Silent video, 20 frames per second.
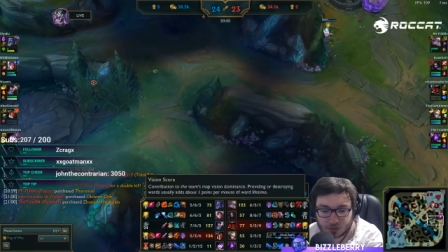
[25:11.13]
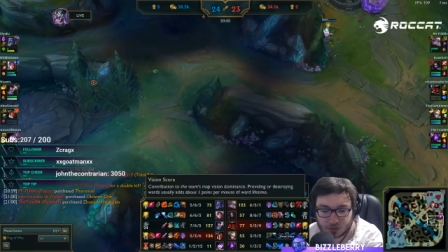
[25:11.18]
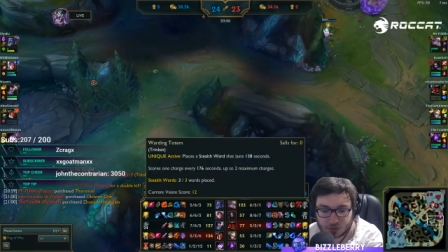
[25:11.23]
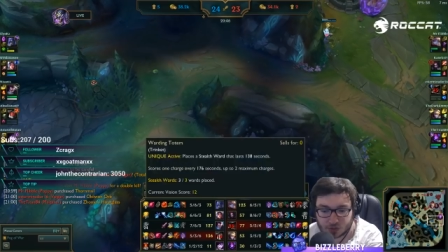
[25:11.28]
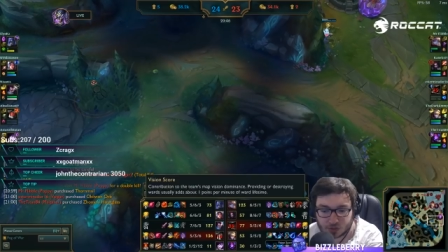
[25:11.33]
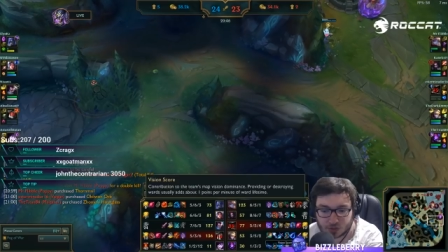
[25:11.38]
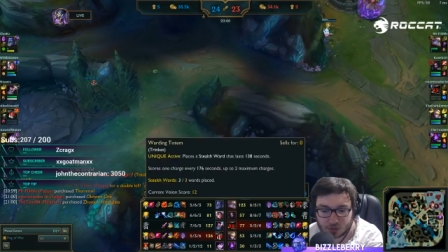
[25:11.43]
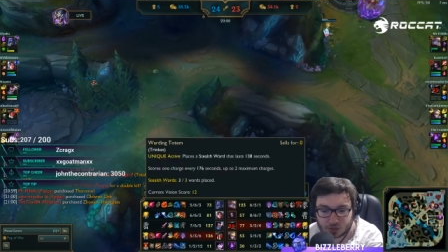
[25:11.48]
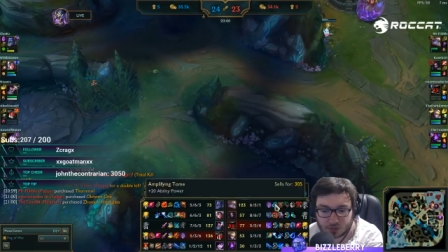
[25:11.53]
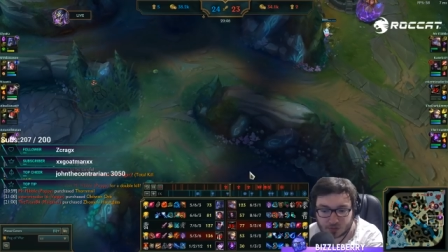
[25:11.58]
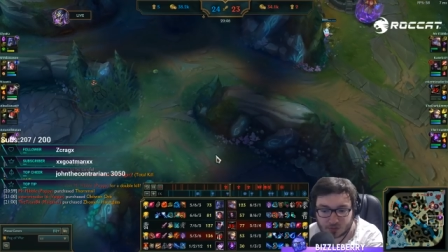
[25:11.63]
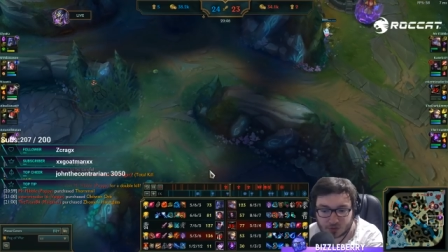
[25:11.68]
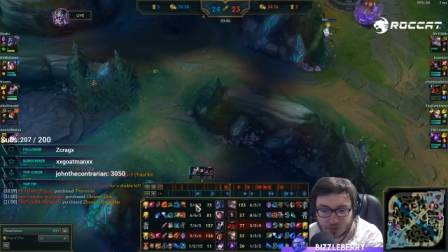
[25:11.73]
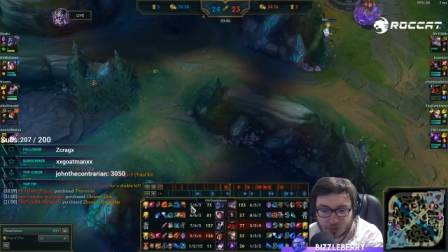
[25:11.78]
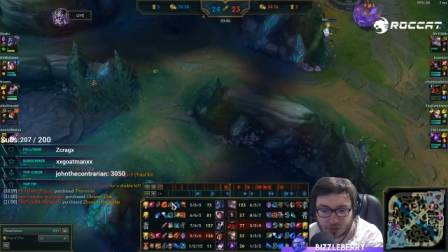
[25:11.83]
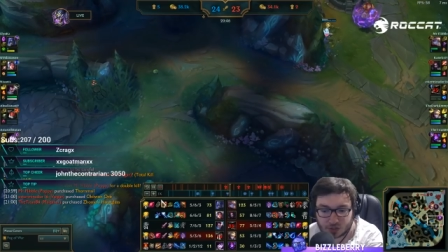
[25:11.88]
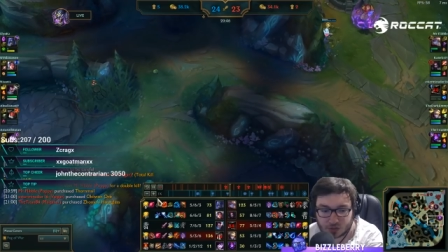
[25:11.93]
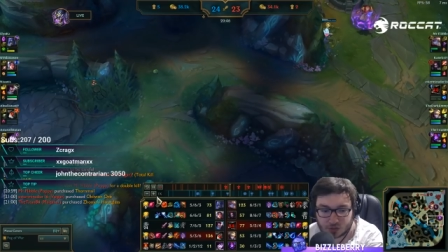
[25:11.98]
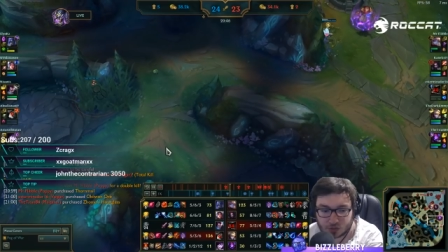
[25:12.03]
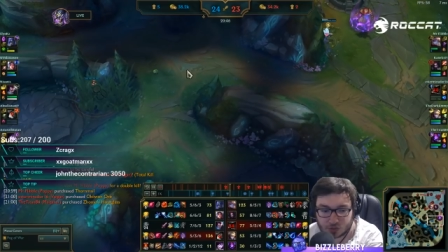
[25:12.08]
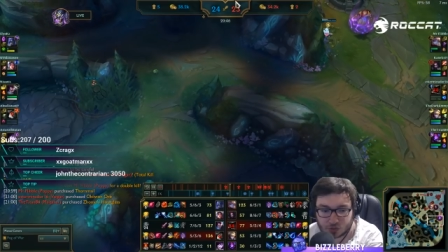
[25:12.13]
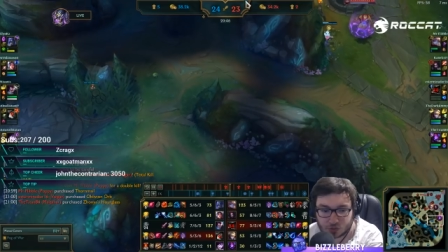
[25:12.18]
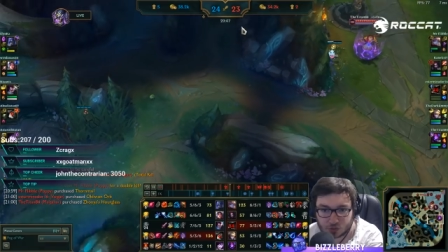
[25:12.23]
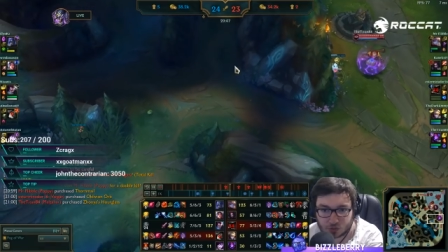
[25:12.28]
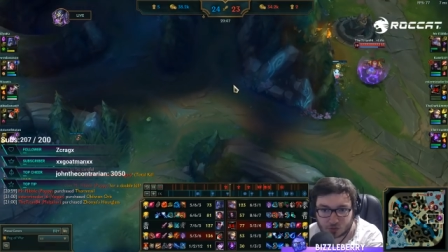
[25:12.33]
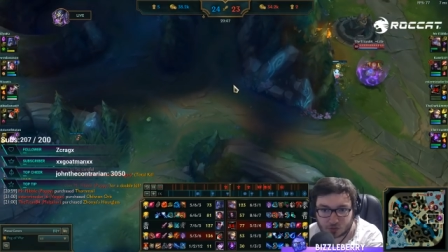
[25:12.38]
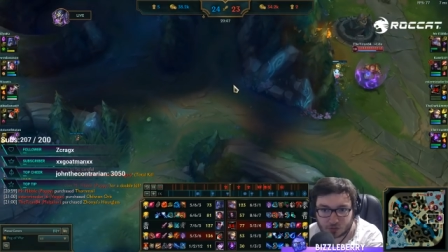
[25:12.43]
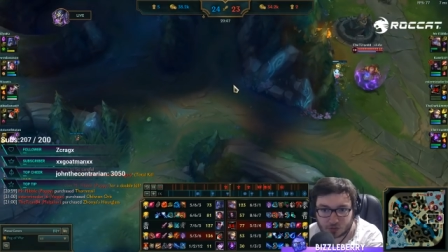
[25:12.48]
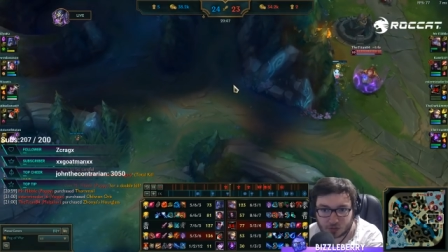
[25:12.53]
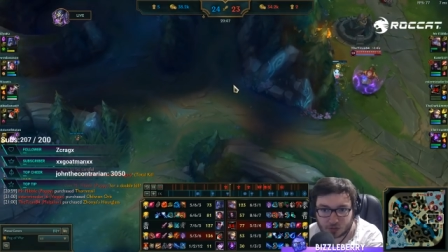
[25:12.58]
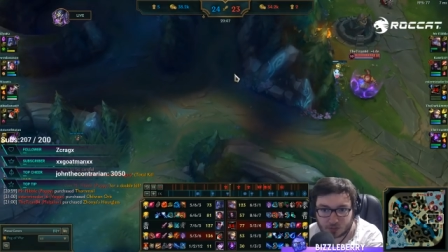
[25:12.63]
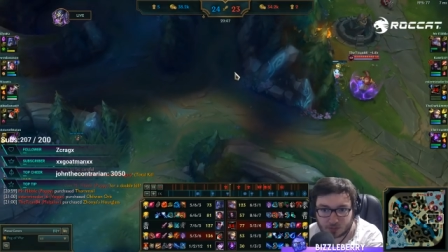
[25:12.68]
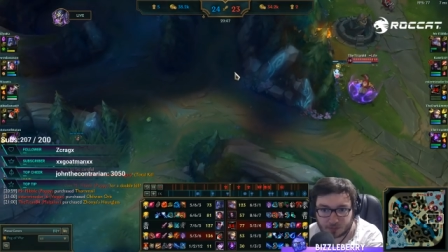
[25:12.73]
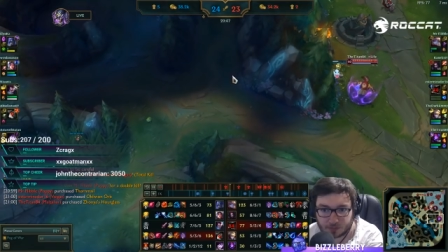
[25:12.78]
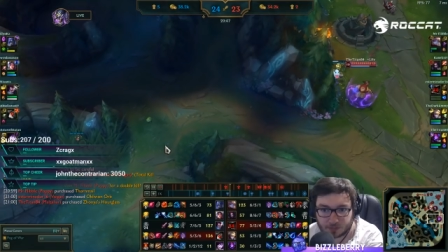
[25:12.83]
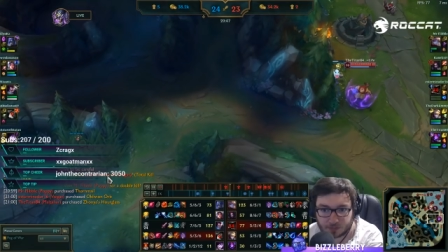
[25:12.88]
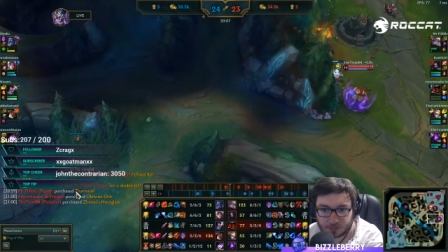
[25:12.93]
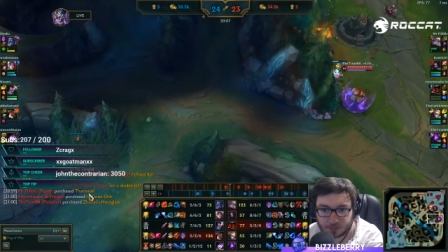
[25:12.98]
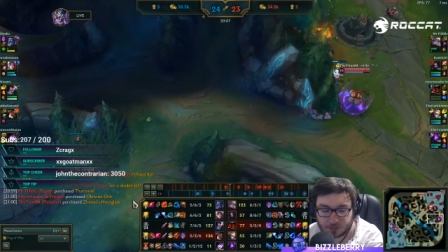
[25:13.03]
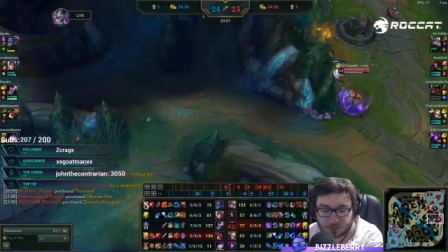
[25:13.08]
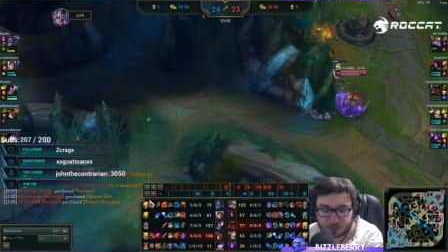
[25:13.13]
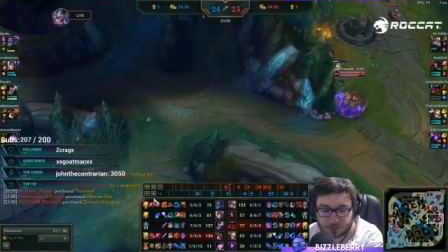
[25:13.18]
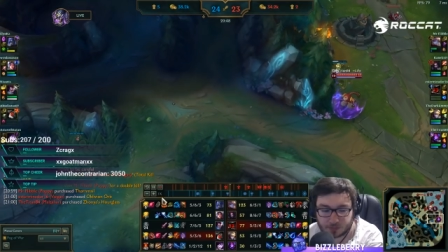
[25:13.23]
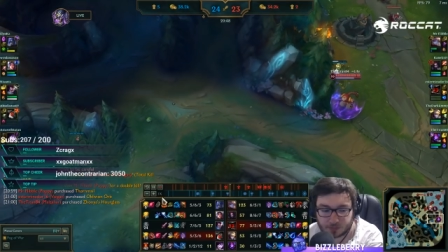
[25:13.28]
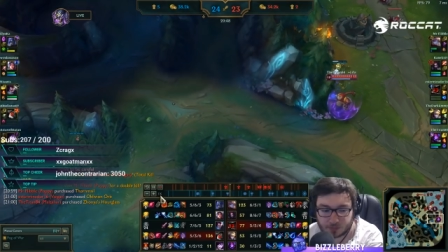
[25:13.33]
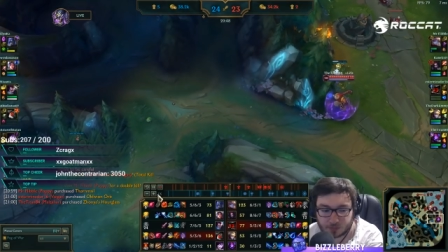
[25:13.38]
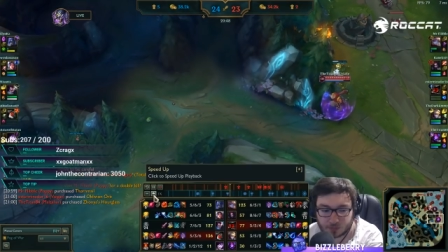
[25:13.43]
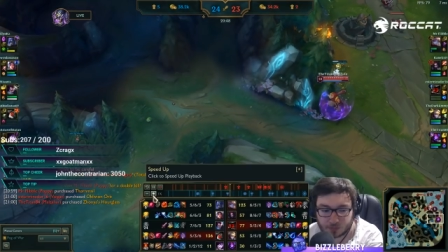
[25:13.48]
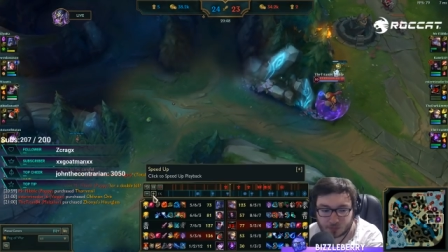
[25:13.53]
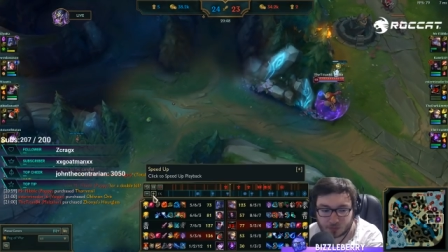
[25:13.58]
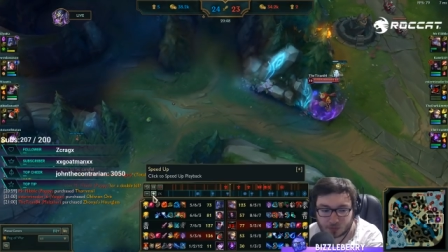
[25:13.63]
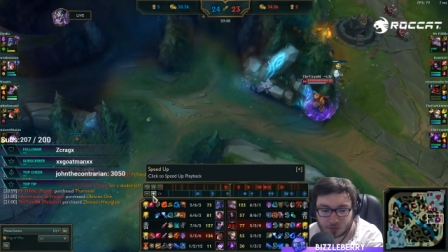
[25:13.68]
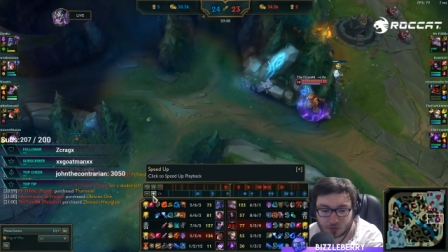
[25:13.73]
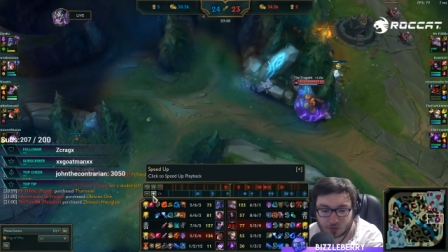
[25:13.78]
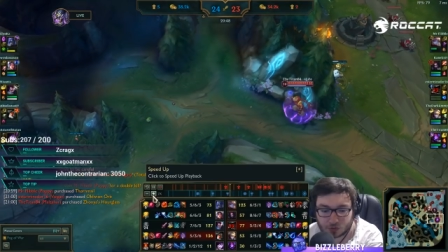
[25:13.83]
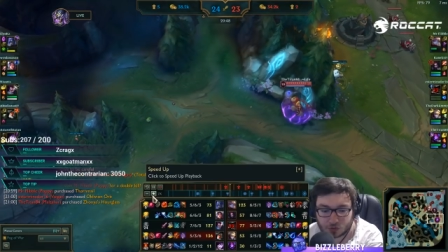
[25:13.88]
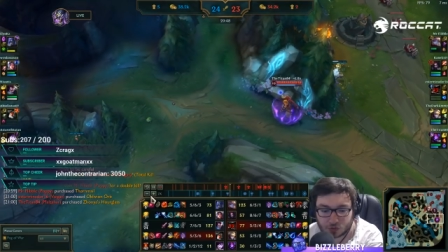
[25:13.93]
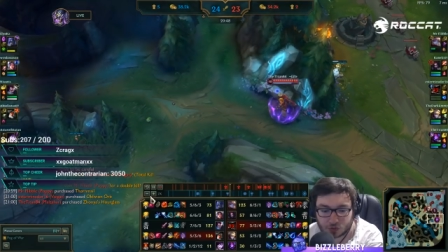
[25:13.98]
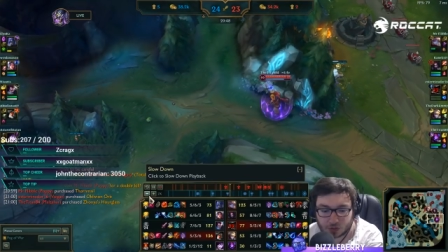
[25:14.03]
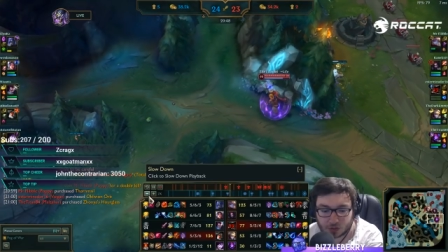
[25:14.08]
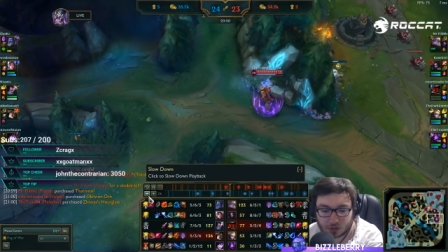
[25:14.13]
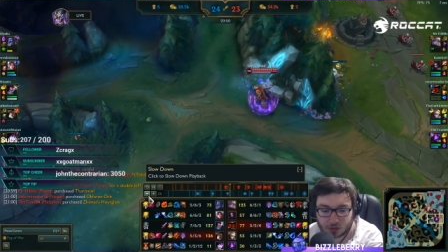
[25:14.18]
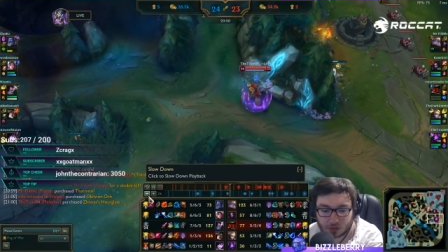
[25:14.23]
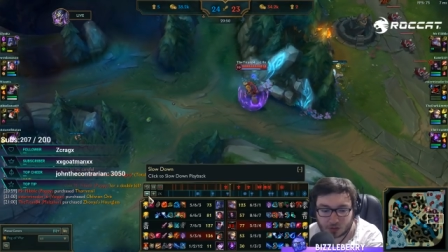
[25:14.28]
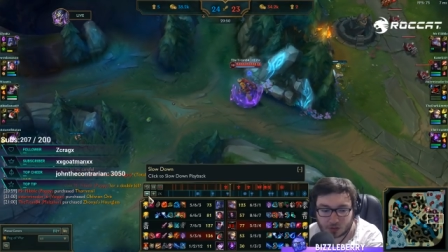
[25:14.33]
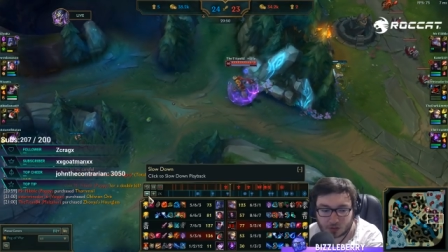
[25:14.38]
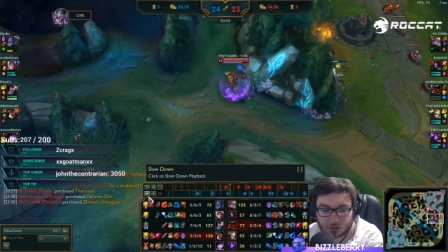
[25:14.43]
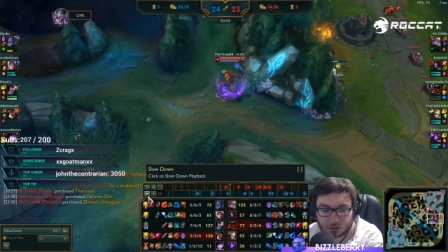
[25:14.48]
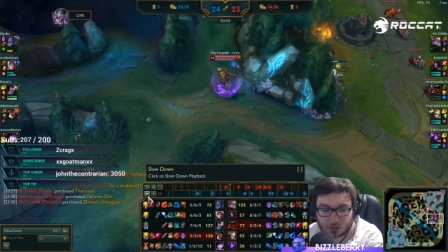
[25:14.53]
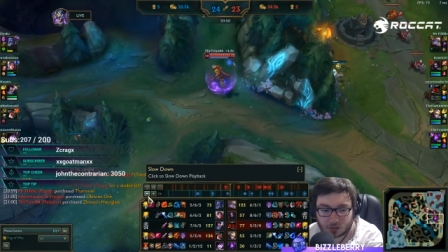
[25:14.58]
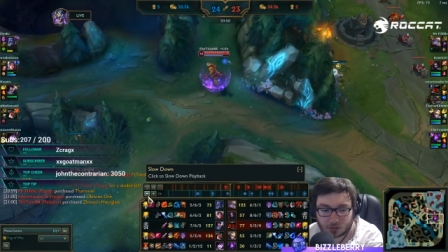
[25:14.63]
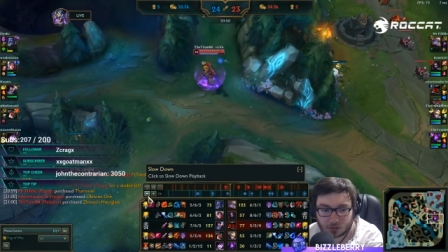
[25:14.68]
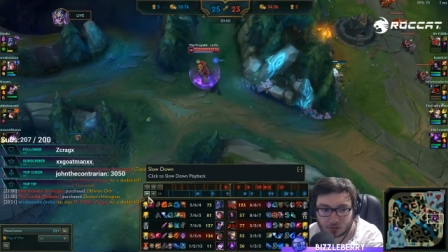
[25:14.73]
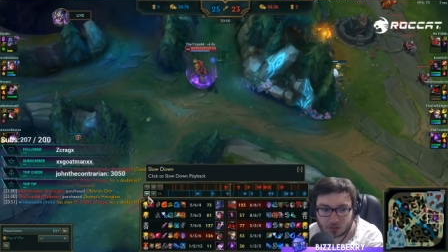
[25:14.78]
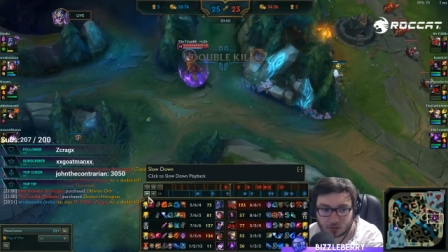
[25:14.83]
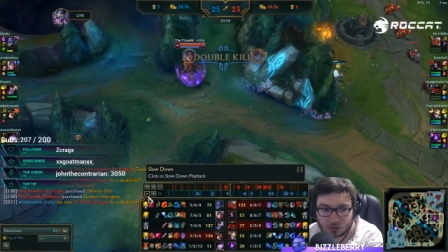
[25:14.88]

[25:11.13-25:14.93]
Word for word: So you still haven't changed your drink yet.